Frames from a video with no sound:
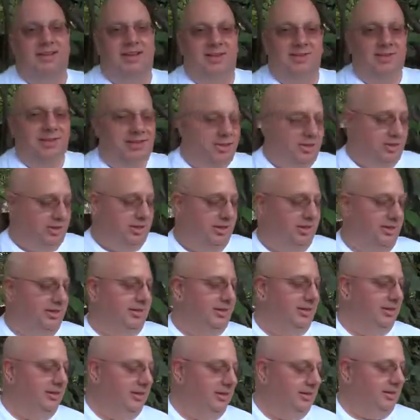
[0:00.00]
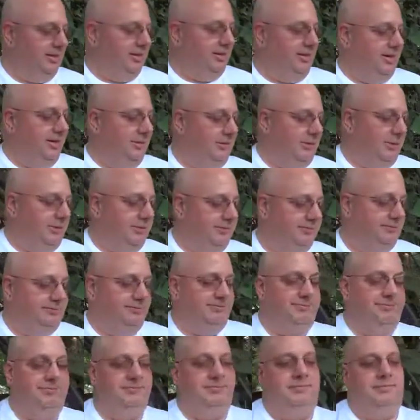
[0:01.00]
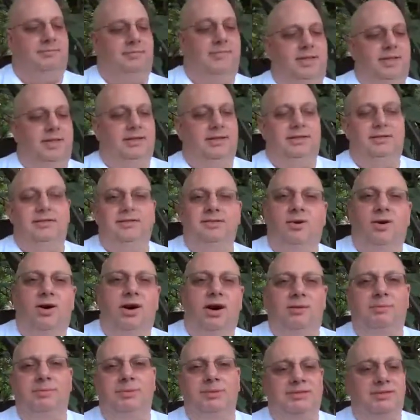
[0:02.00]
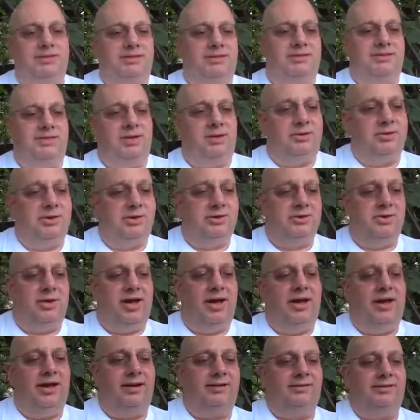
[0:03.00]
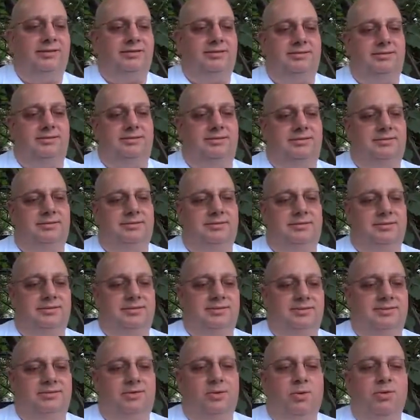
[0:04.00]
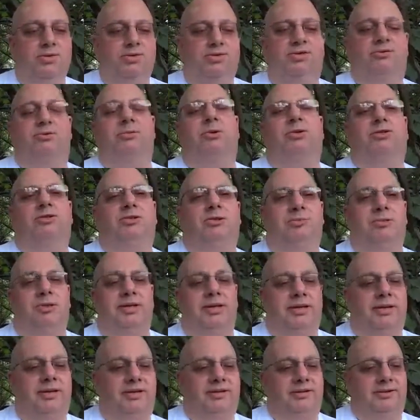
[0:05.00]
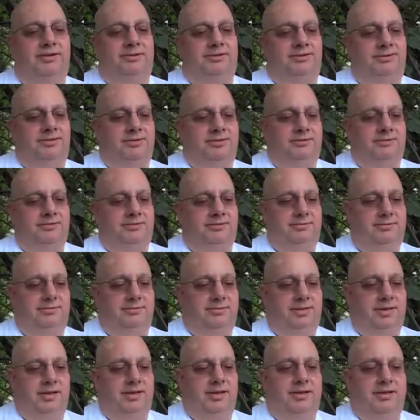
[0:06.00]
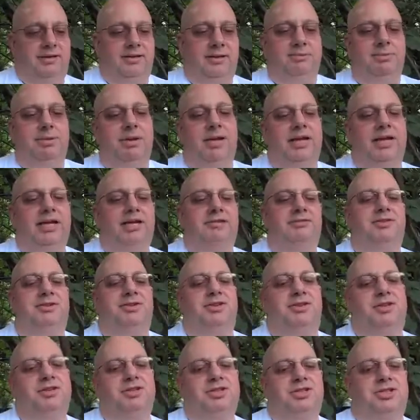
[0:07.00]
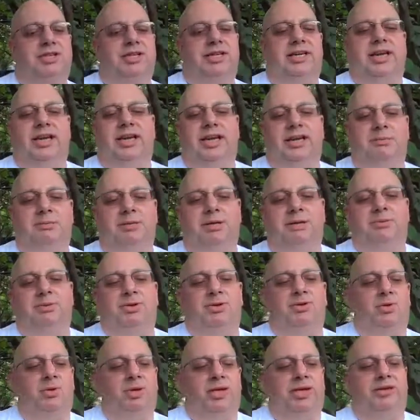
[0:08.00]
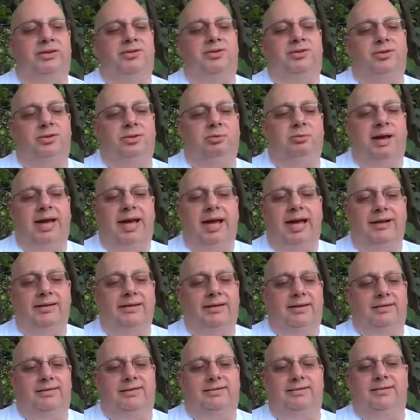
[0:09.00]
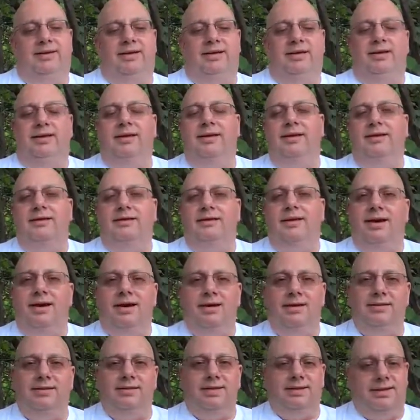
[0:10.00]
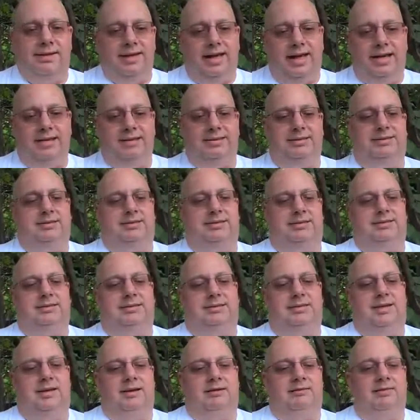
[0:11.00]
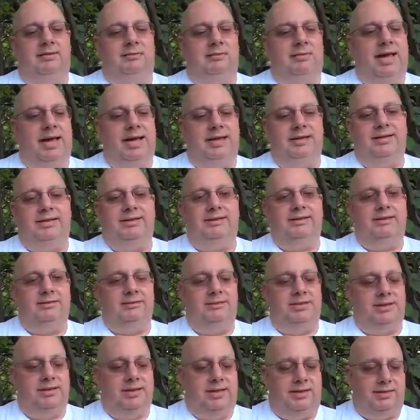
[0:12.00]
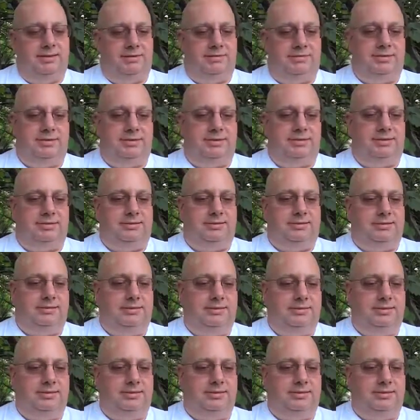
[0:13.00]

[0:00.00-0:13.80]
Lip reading: I thought you'd get a kick out of that one. So opposites don't attract. Force is multiplicative. The plane of inertia can be between 2 magnets, not at the nexus of the magnets themselves.